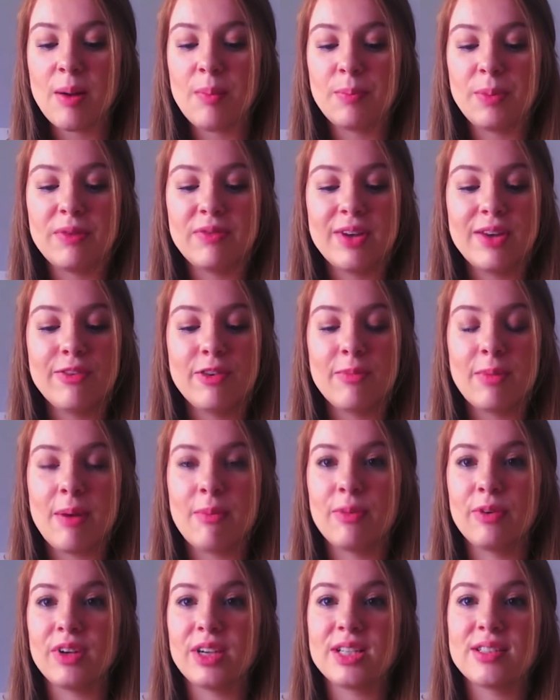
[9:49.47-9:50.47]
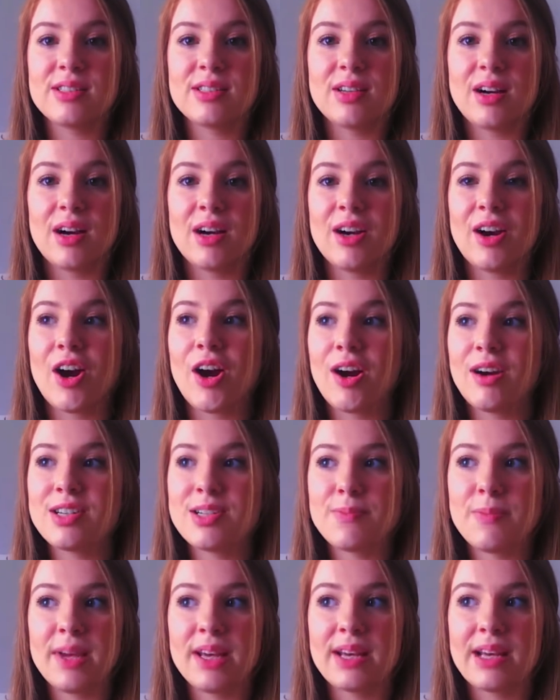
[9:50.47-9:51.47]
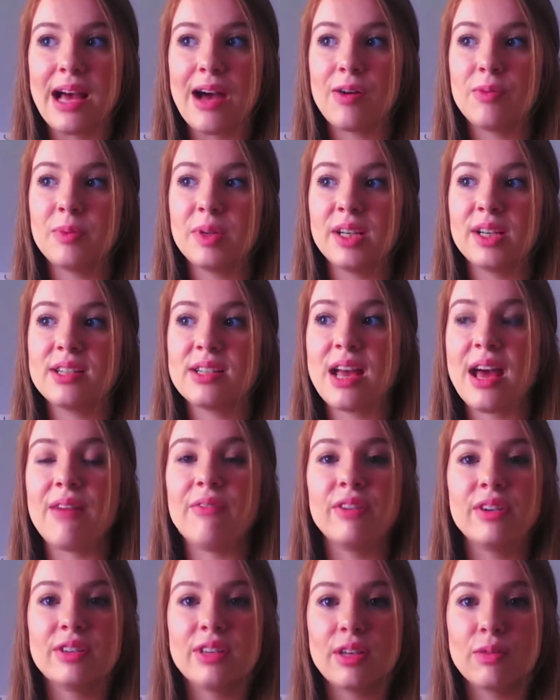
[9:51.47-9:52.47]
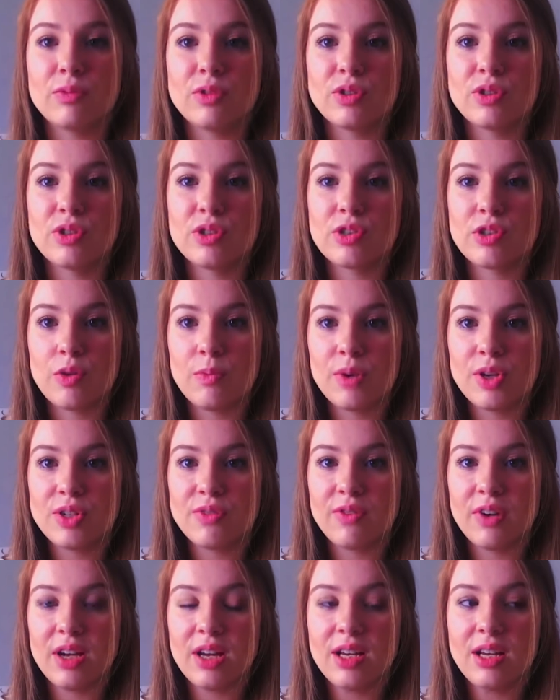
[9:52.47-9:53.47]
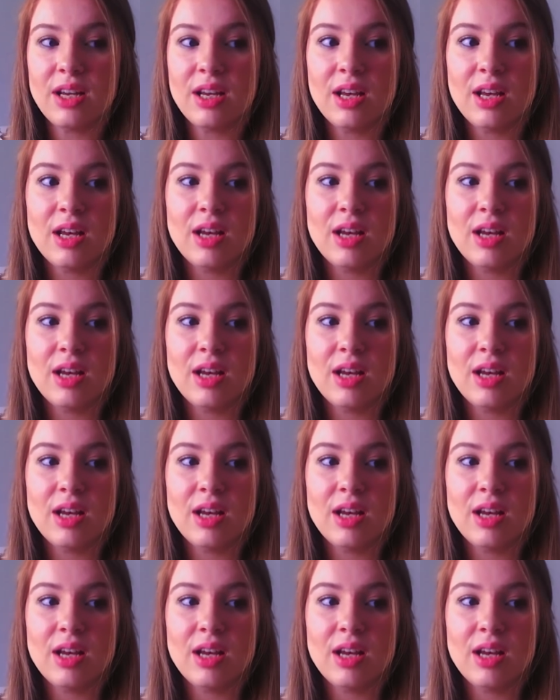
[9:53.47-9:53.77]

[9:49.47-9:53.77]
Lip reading: My favorite memories are hard to pick out because everything was just so much fun.